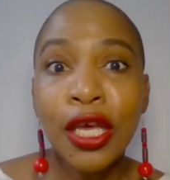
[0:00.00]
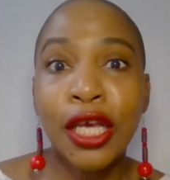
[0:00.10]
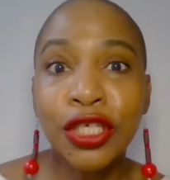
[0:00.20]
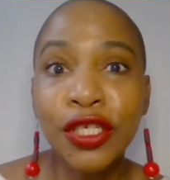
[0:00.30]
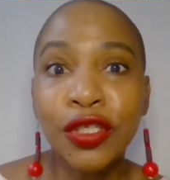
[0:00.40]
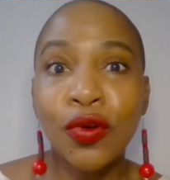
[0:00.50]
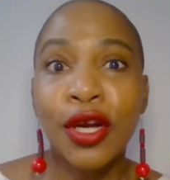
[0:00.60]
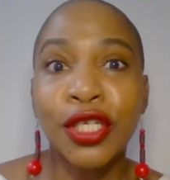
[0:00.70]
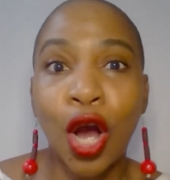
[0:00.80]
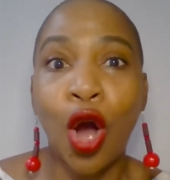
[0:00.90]
And she's
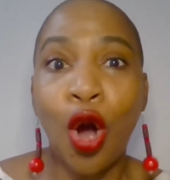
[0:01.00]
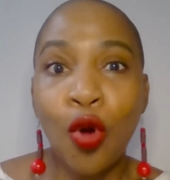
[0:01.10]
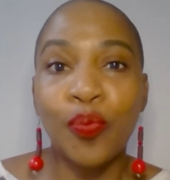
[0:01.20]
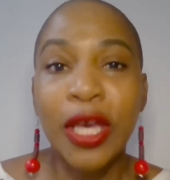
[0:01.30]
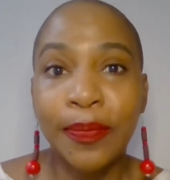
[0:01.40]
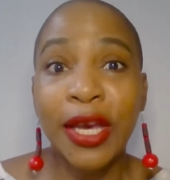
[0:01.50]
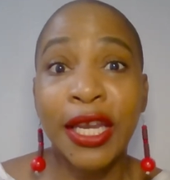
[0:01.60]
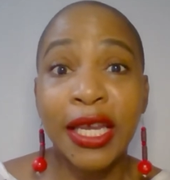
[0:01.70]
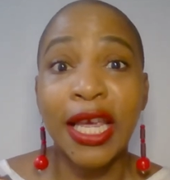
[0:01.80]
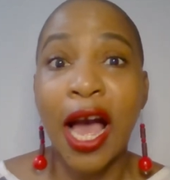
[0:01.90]
going to all people,
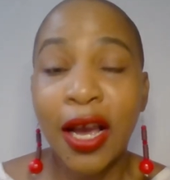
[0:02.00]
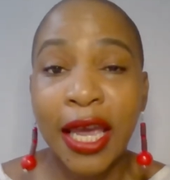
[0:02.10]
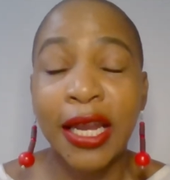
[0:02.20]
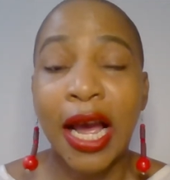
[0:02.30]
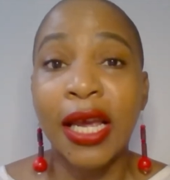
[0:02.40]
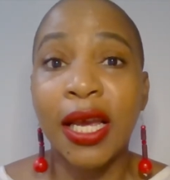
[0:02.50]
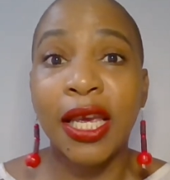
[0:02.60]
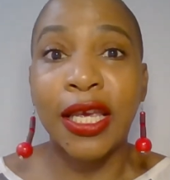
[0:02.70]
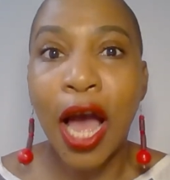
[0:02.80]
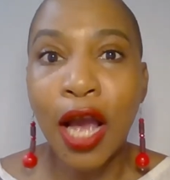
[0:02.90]
and
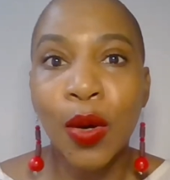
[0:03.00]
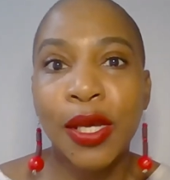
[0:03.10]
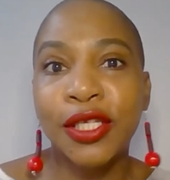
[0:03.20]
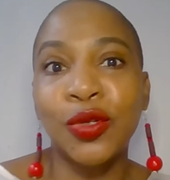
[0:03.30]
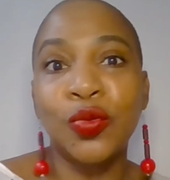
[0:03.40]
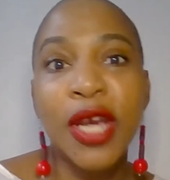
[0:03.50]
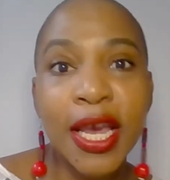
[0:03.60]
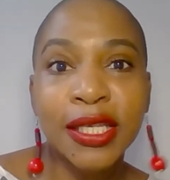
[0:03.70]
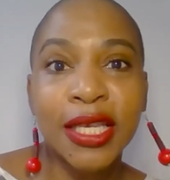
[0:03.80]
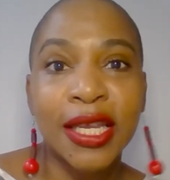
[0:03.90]
Iago is the
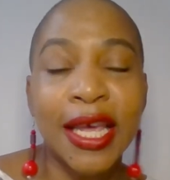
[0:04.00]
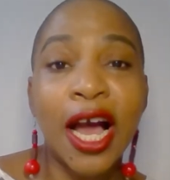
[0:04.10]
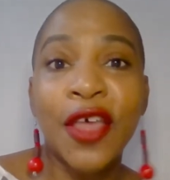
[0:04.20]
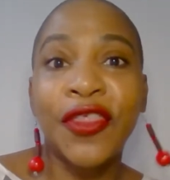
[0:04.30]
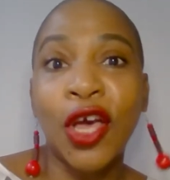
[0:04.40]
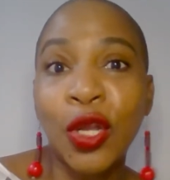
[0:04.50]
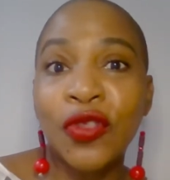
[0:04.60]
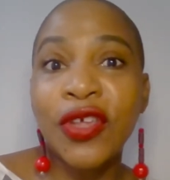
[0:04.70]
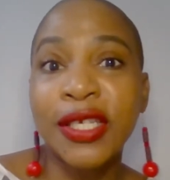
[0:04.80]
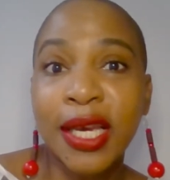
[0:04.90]
reason that
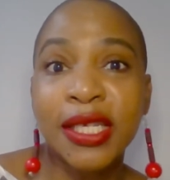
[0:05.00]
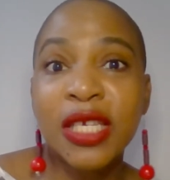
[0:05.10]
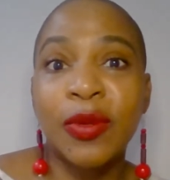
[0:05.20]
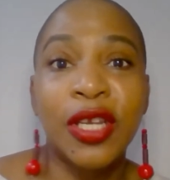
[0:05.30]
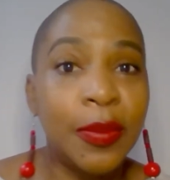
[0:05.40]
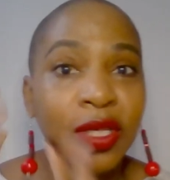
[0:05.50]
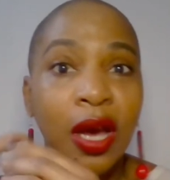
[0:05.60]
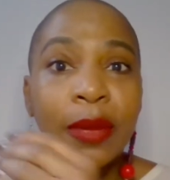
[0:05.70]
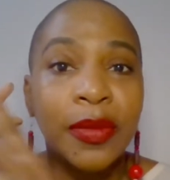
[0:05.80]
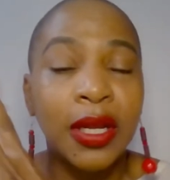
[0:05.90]
Othello thinks, because he was
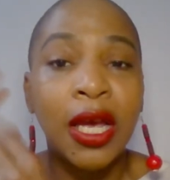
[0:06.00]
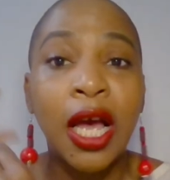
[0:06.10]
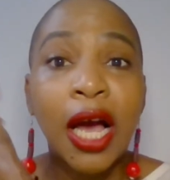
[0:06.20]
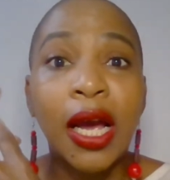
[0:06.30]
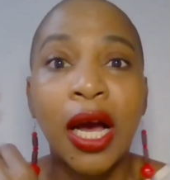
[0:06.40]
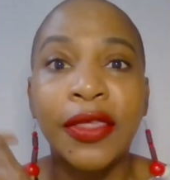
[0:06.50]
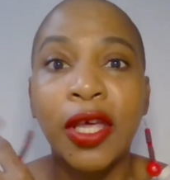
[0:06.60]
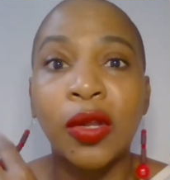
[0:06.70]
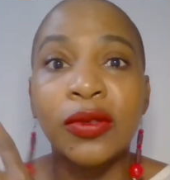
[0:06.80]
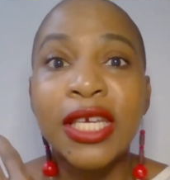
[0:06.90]
all up in
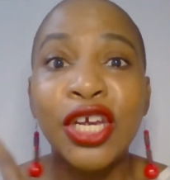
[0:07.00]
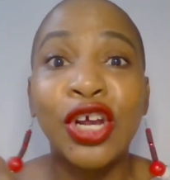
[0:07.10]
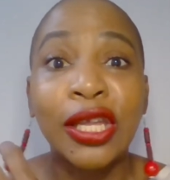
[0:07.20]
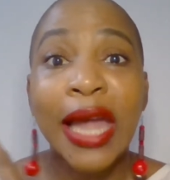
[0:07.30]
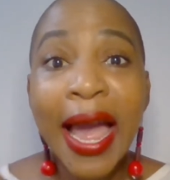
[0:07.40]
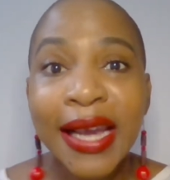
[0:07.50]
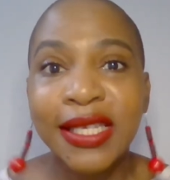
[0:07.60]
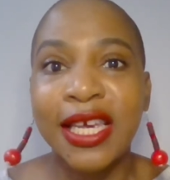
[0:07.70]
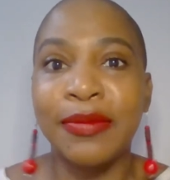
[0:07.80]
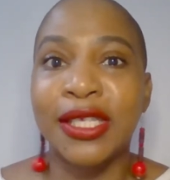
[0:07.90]
Othello's ear, lying
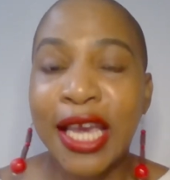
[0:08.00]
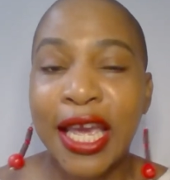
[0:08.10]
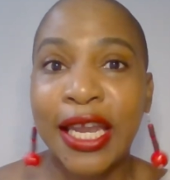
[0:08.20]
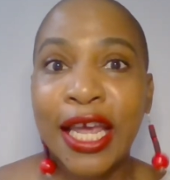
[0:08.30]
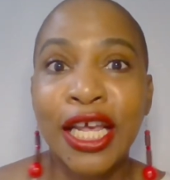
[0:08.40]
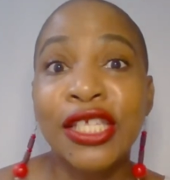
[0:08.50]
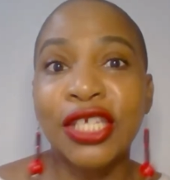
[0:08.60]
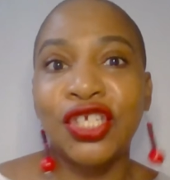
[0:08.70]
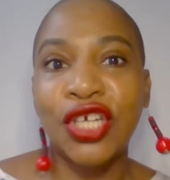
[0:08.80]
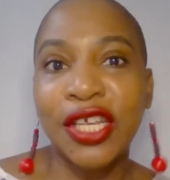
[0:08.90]
to him, saying that,
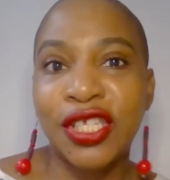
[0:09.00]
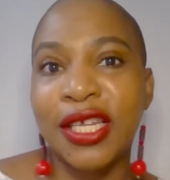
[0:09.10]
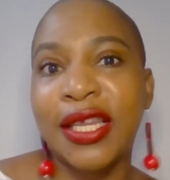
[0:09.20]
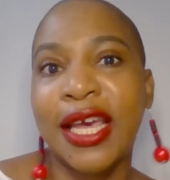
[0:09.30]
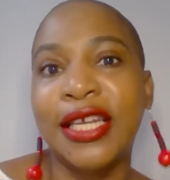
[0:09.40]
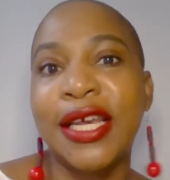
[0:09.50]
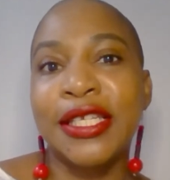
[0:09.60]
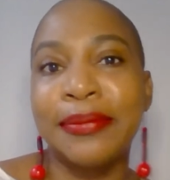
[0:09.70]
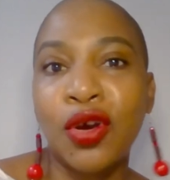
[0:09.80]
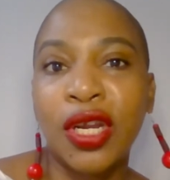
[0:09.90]
suggesting that
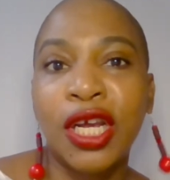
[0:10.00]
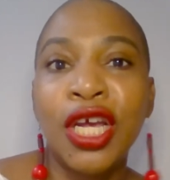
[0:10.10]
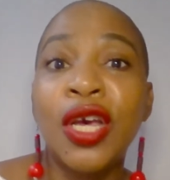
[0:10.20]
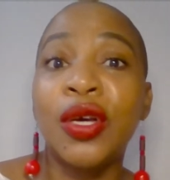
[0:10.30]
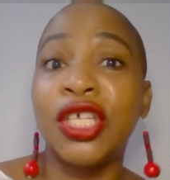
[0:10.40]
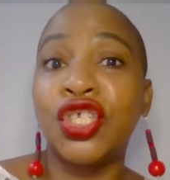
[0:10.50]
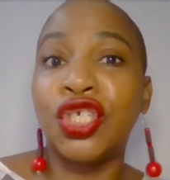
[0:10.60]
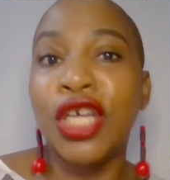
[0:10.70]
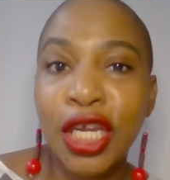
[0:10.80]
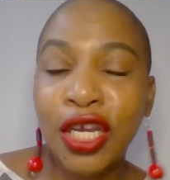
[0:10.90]
Desdemona is
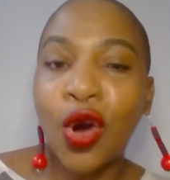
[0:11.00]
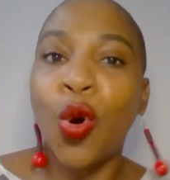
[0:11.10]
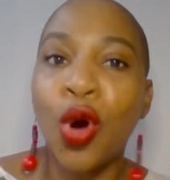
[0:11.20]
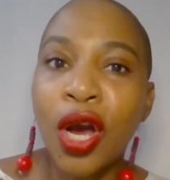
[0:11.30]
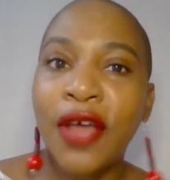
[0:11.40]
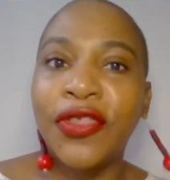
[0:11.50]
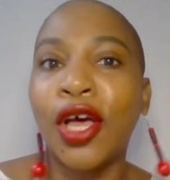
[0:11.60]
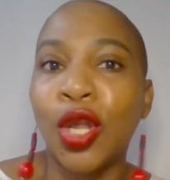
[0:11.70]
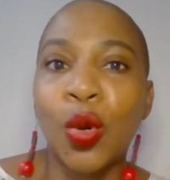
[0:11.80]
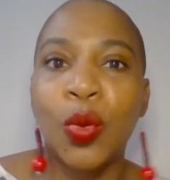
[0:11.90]
cheating on
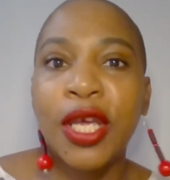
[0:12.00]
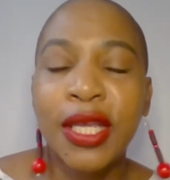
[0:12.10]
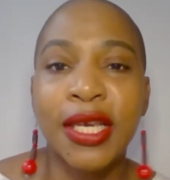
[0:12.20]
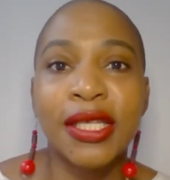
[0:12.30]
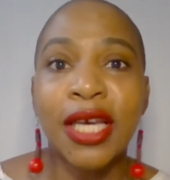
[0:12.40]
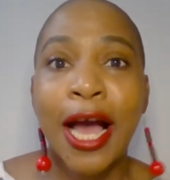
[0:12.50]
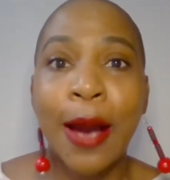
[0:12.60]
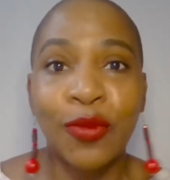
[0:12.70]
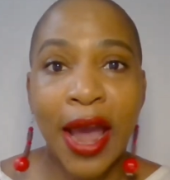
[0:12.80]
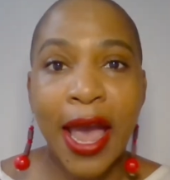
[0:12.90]
Othello with his
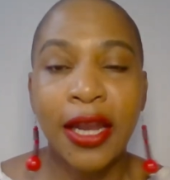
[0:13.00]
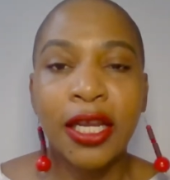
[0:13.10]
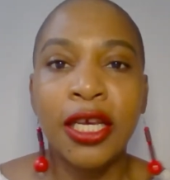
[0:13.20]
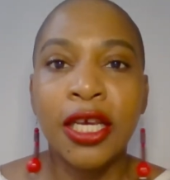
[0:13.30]
comrade,